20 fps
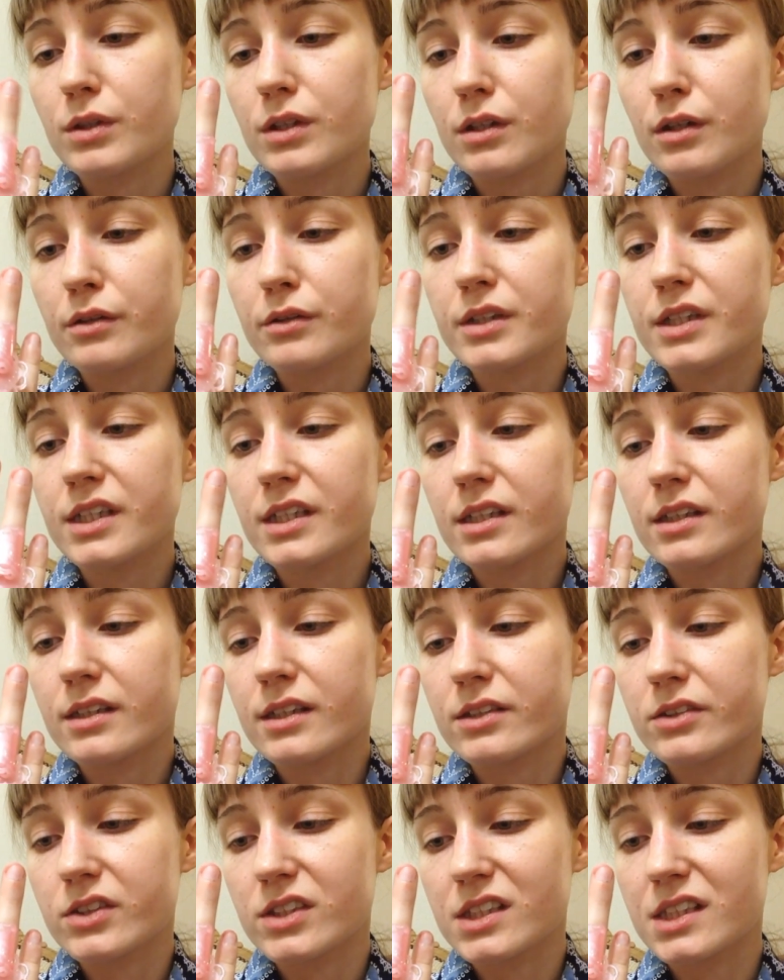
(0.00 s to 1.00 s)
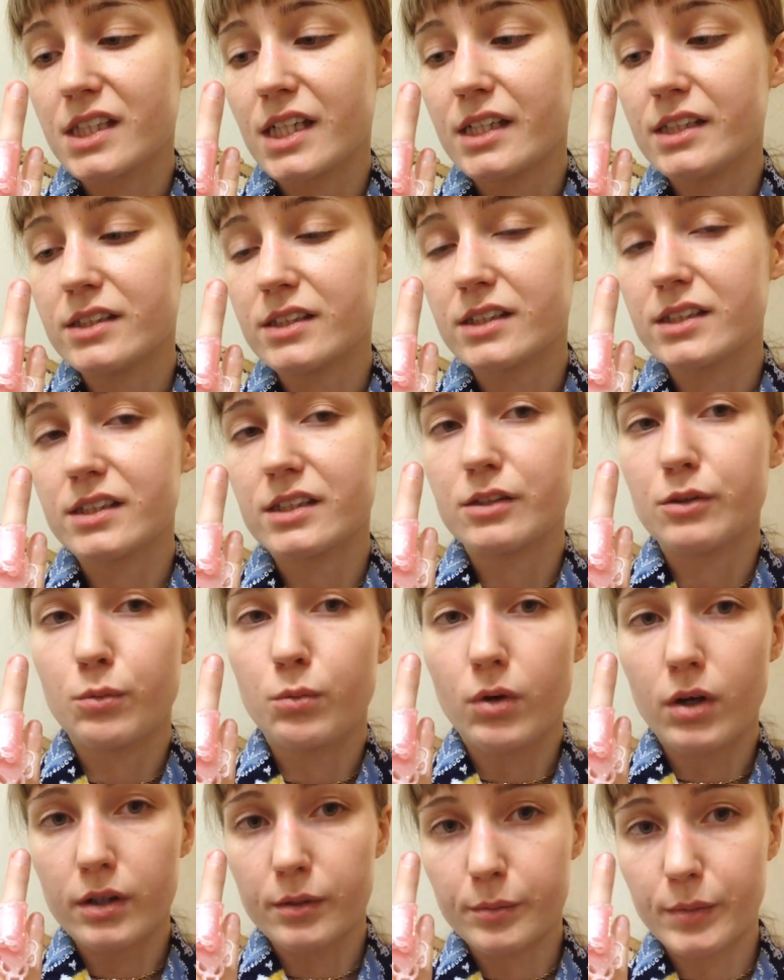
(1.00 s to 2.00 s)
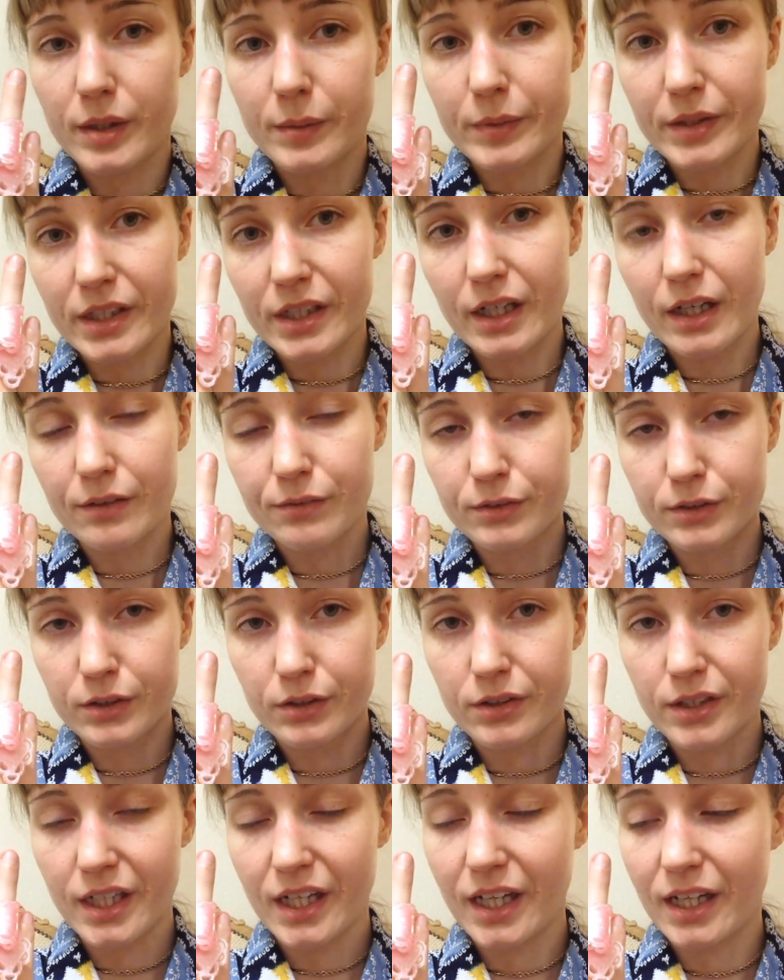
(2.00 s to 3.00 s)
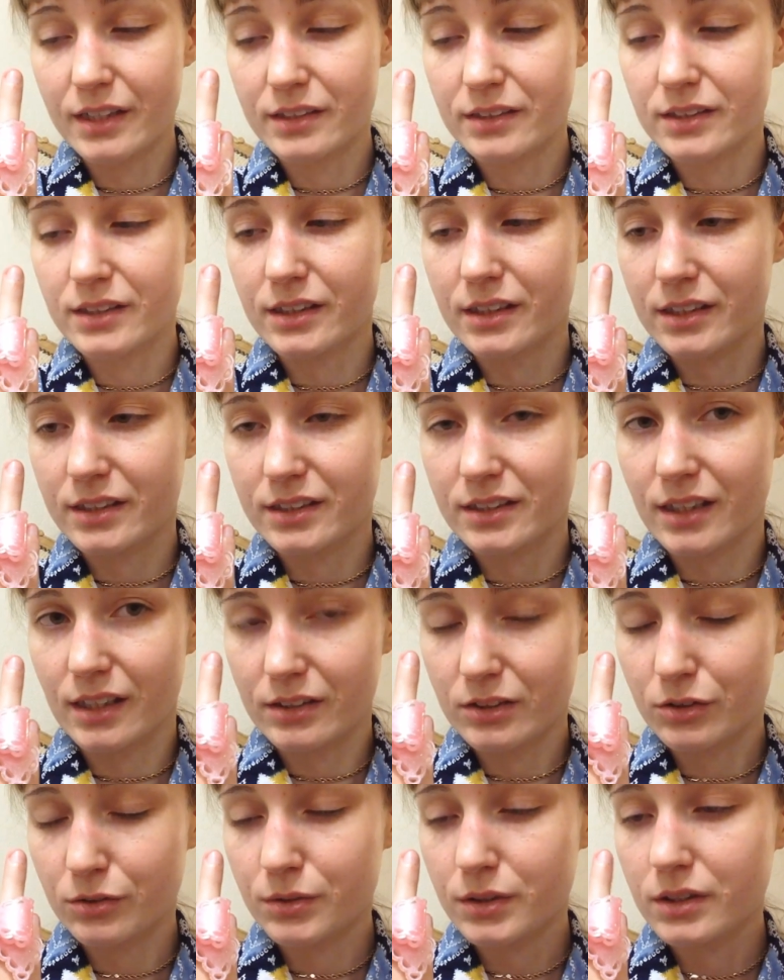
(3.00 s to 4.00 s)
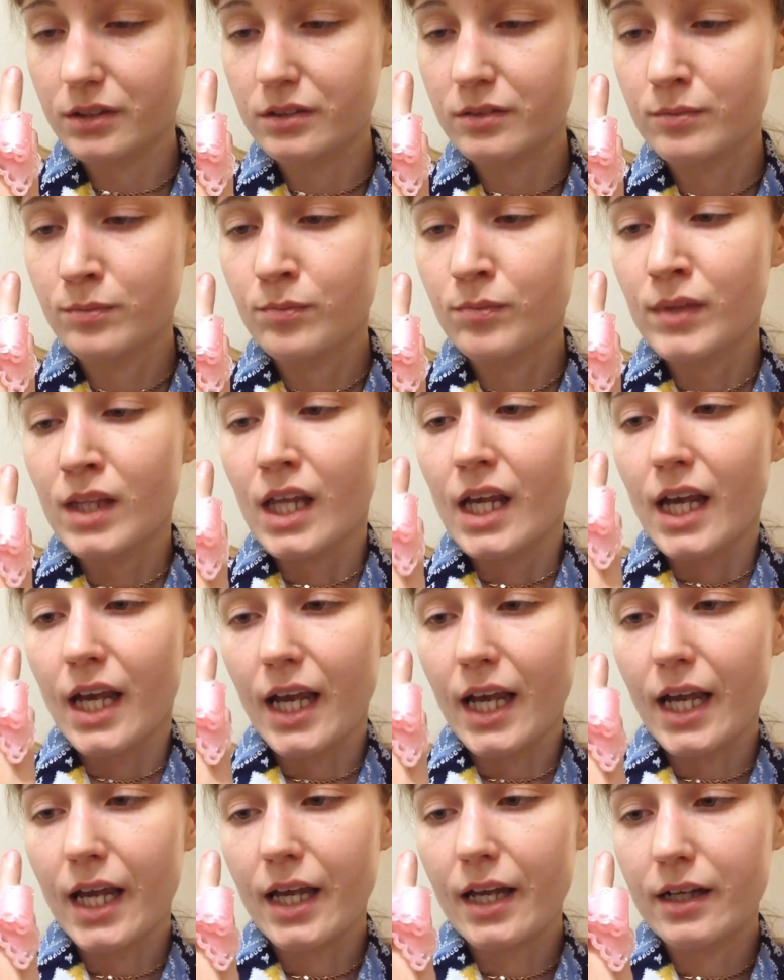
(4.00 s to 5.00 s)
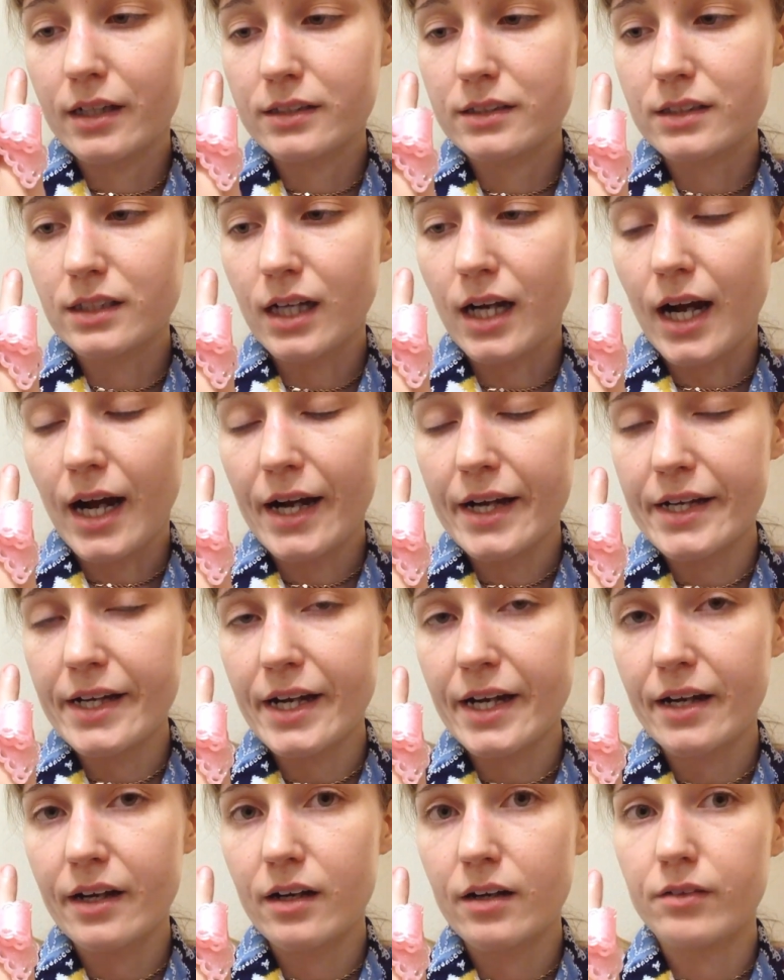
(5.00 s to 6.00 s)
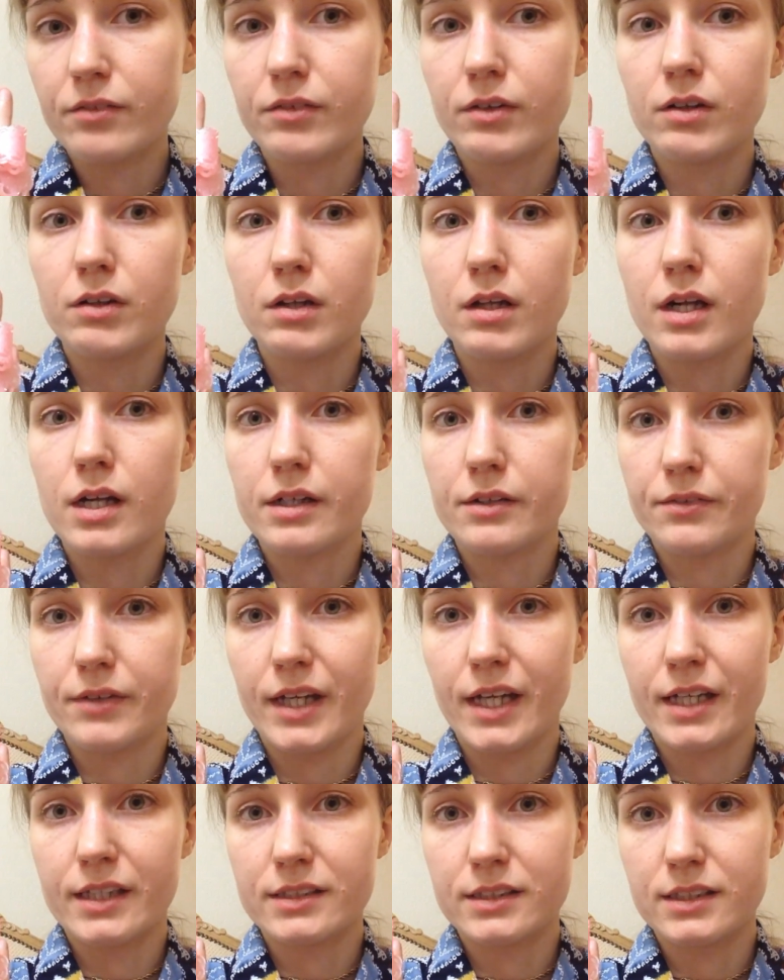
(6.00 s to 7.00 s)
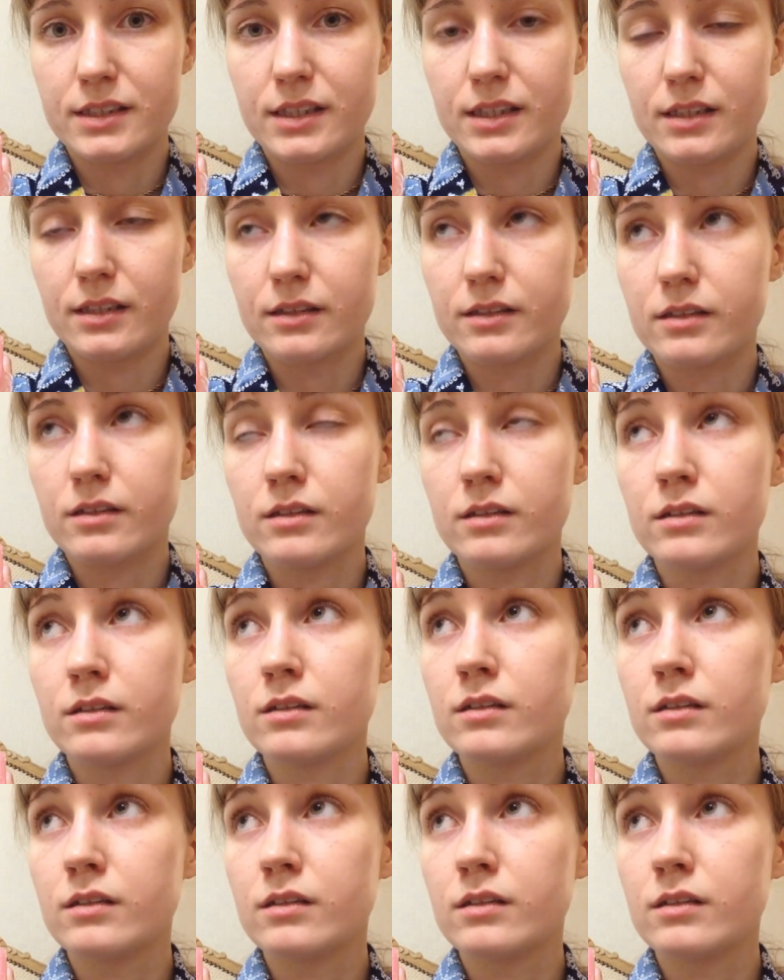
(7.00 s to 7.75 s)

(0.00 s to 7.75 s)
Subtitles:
with Lolita, there's a tendency to want to maybe cover your hands in accessories. And I have a lot of antique